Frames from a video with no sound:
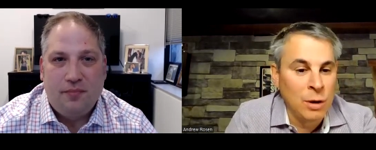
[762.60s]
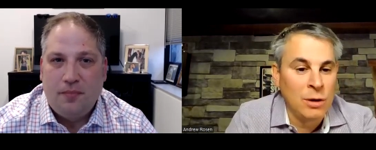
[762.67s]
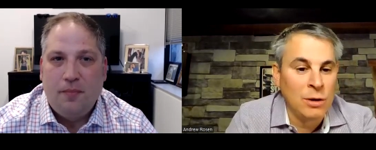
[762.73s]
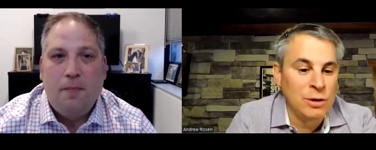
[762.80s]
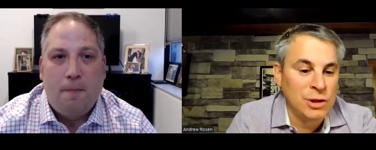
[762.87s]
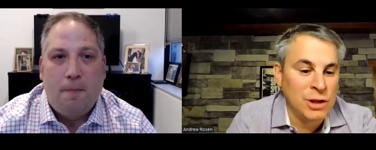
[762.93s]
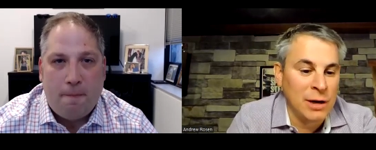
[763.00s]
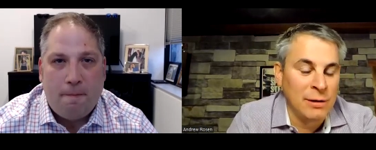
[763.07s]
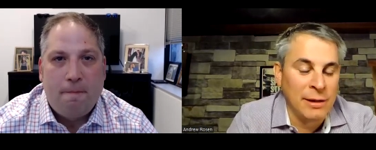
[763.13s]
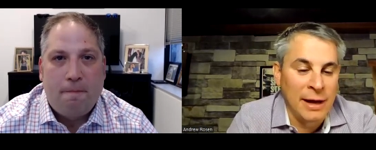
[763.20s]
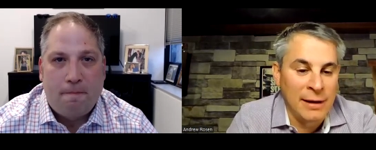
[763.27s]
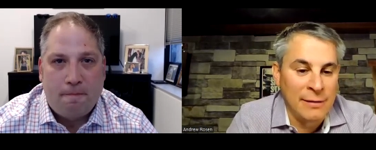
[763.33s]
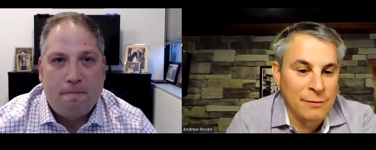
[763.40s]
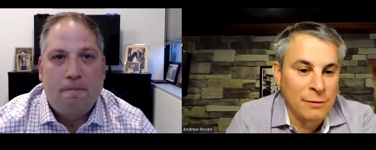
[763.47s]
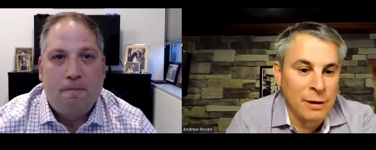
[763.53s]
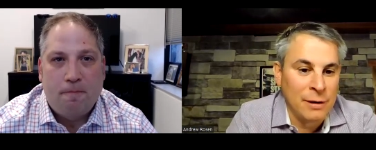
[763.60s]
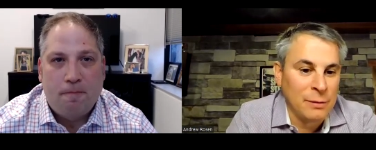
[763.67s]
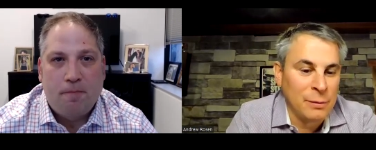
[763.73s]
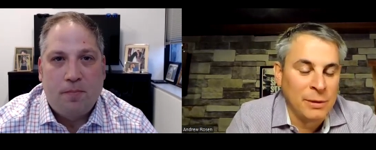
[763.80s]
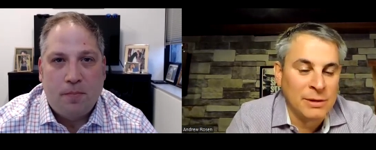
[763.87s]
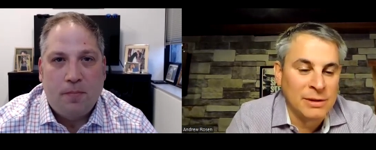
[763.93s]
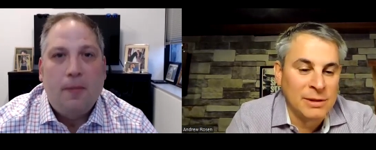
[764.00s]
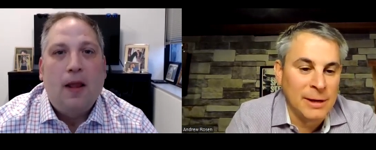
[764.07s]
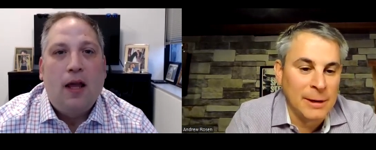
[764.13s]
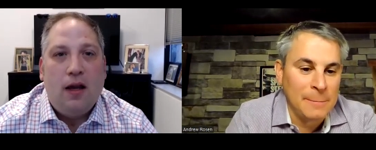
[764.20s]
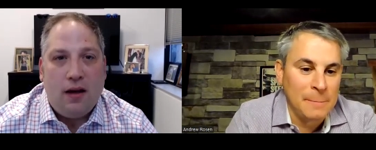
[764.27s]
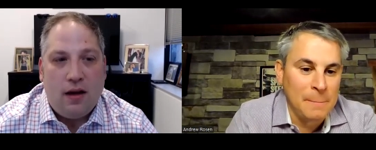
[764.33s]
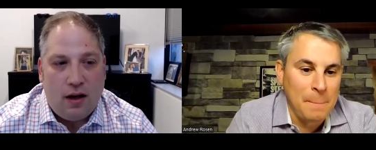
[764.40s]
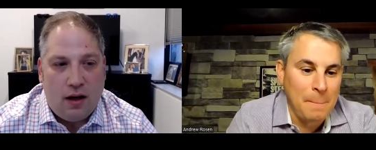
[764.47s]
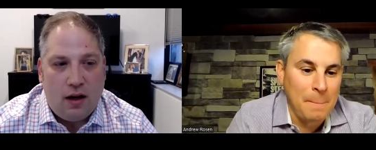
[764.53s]
Speaker 1: Why don't you share that for everyone
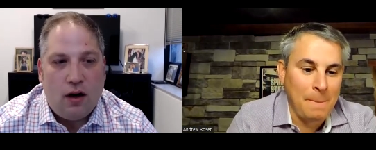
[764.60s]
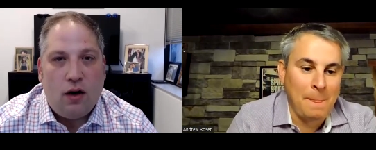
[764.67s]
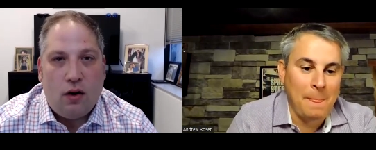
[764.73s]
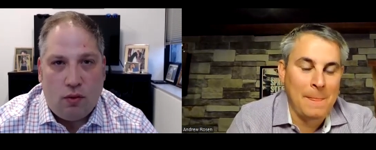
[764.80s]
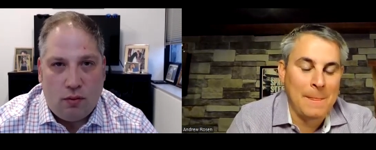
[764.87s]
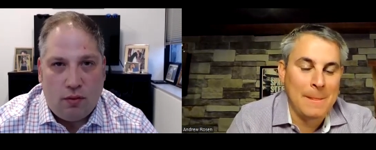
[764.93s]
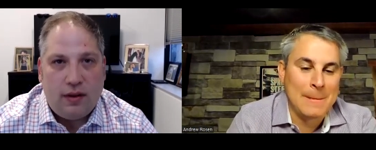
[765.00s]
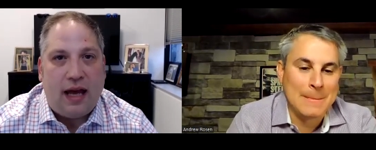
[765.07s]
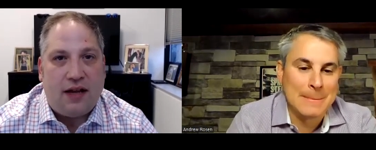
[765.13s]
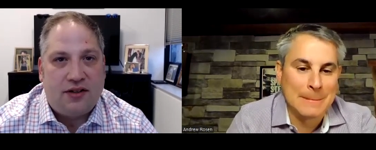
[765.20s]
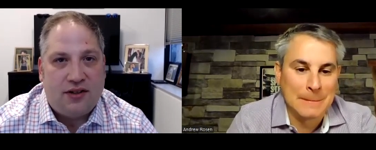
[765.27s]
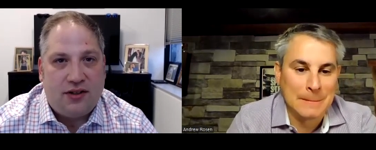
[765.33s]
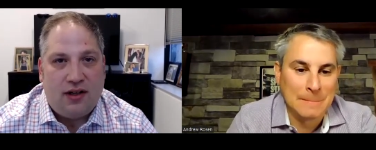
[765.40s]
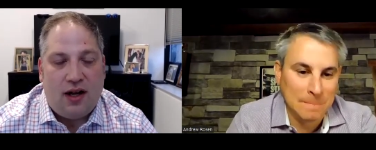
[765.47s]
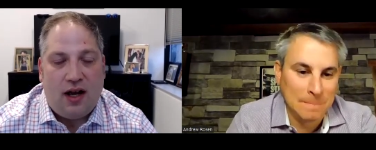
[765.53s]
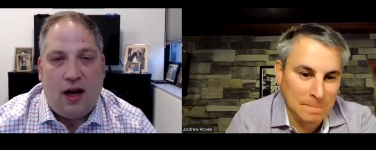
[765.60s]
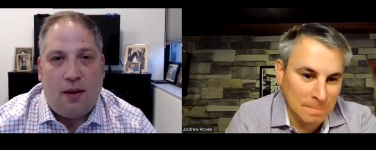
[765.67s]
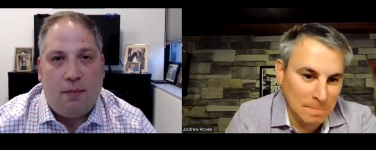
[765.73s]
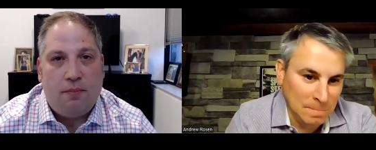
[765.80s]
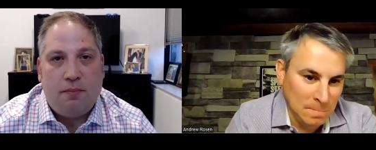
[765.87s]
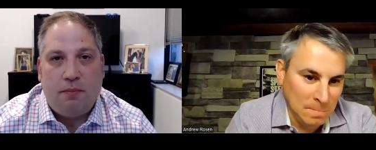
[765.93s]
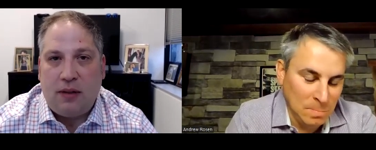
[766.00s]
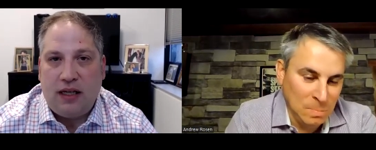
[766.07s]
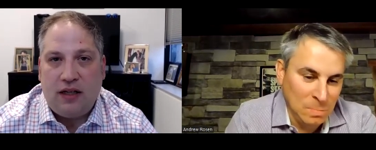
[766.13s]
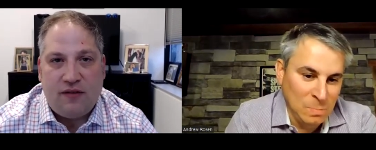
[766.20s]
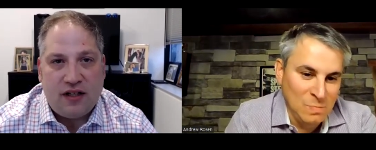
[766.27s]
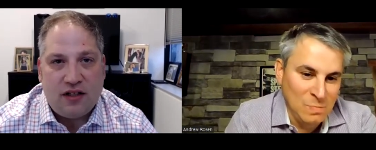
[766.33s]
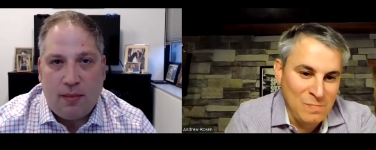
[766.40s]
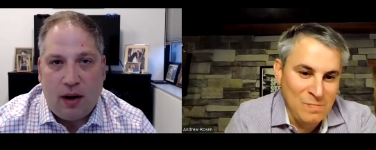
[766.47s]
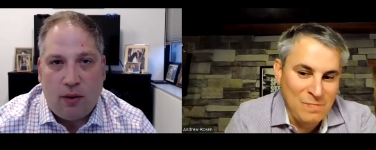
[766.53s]
today?
Speaker 2: Yes. Please
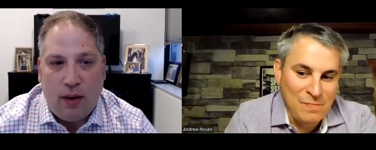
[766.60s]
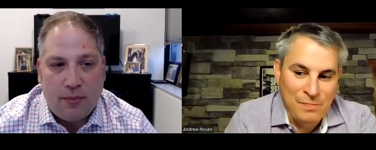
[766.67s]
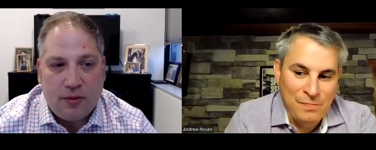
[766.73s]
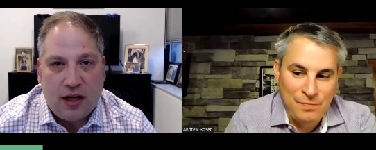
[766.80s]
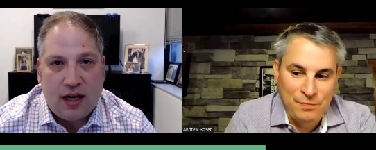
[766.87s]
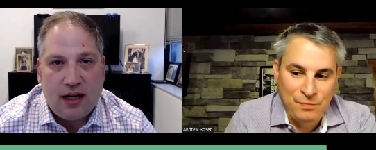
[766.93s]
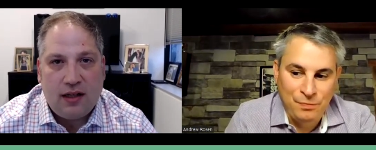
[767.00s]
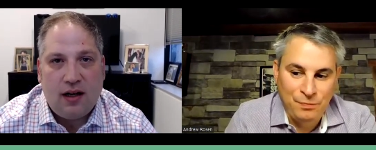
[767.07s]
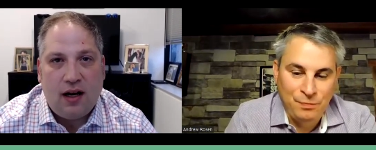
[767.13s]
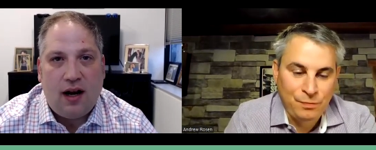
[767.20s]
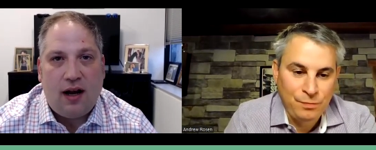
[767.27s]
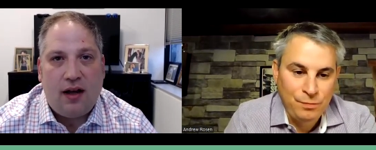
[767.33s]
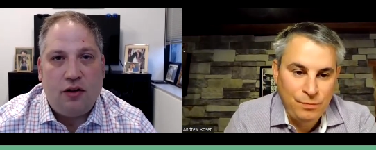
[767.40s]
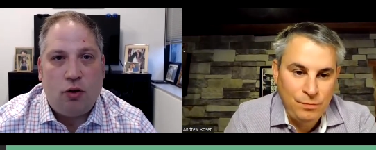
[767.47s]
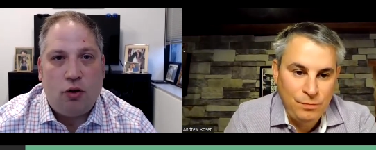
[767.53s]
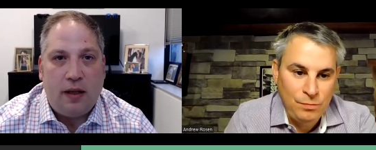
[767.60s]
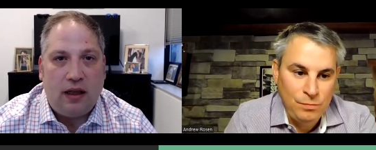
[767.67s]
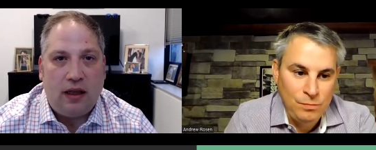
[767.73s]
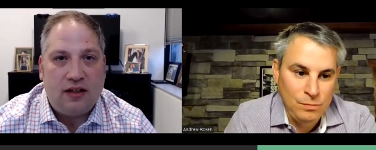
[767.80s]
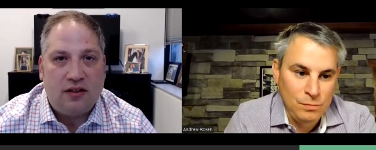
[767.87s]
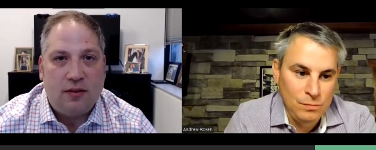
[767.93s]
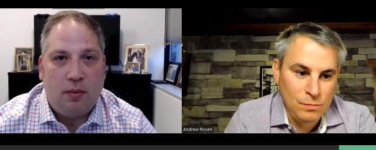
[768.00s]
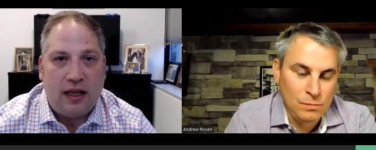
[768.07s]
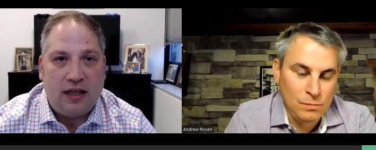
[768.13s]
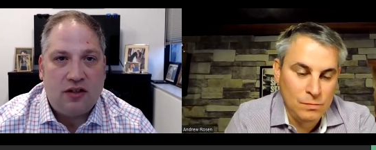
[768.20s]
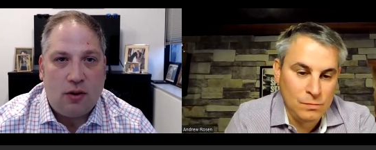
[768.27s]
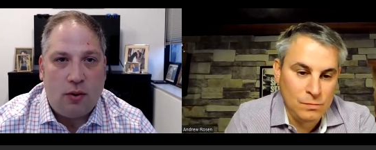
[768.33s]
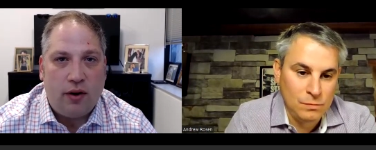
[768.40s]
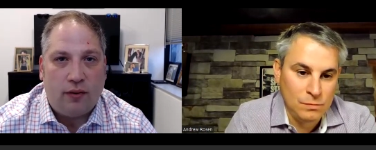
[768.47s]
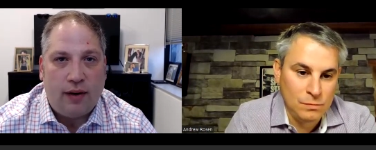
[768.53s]
visit my website. There will be some links
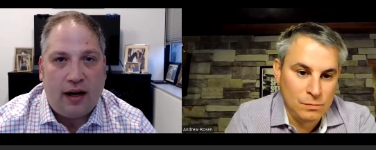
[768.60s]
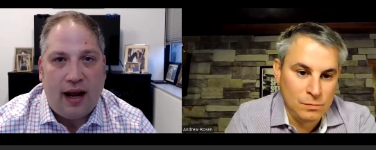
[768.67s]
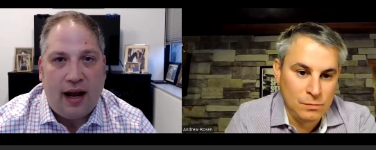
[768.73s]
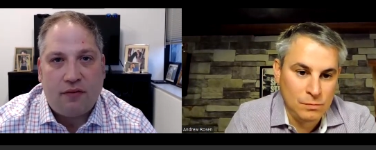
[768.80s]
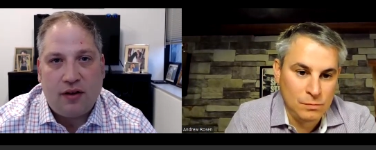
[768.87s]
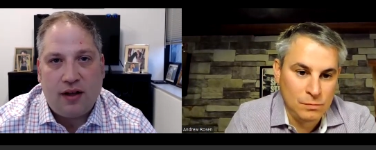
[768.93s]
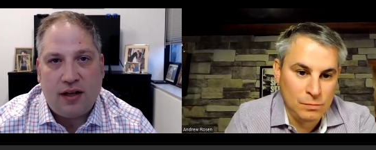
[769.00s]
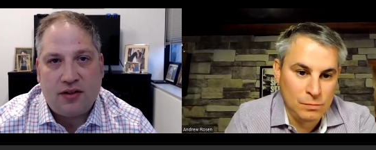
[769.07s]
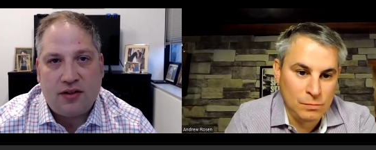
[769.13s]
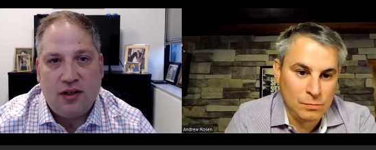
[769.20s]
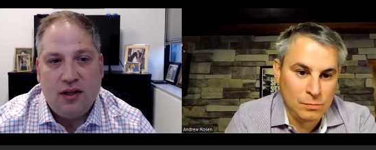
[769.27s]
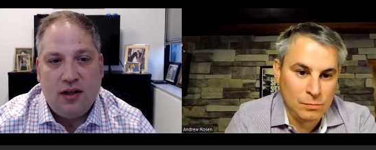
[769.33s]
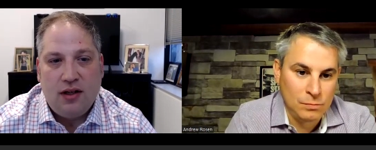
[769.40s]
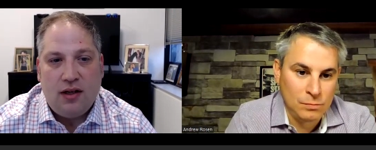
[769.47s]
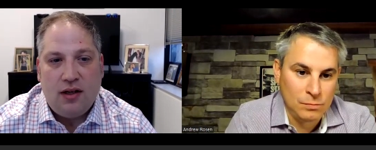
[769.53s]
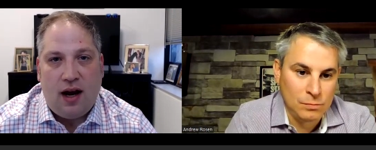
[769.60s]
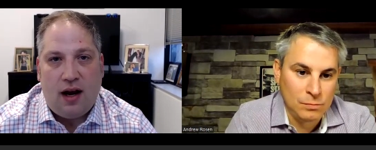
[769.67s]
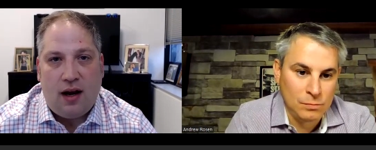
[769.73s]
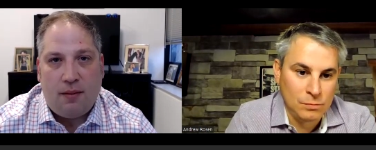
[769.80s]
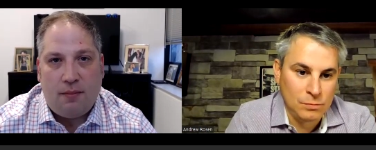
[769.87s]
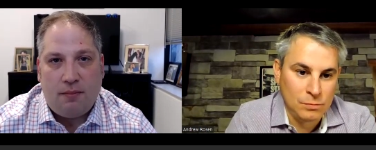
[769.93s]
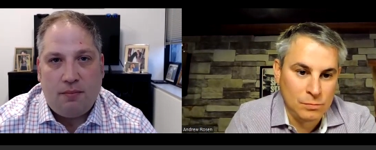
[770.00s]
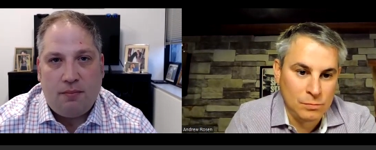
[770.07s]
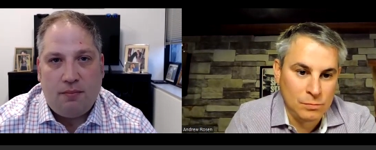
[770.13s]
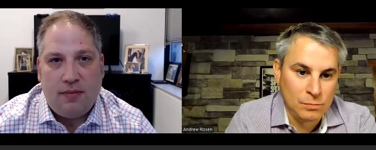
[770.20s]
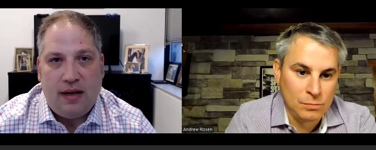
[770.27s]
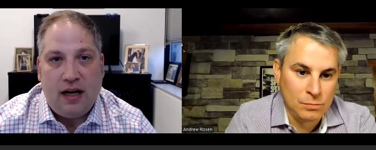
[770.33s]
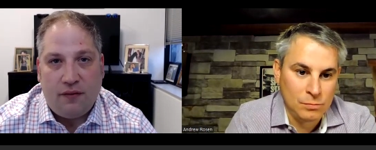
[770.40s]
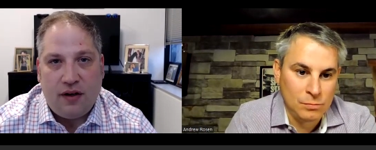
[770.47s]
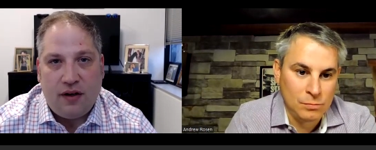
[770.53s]
going around after this
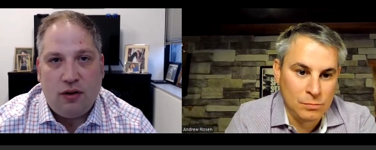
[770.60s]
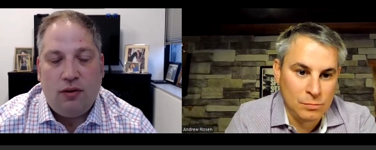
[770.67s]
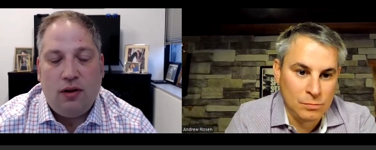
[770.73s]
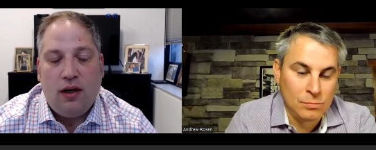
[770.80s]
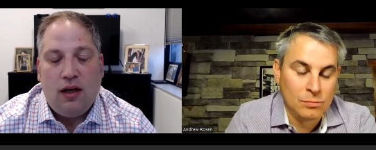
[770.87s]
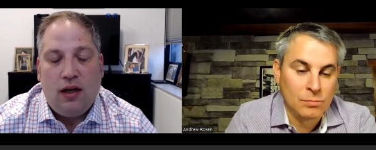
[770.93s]
interview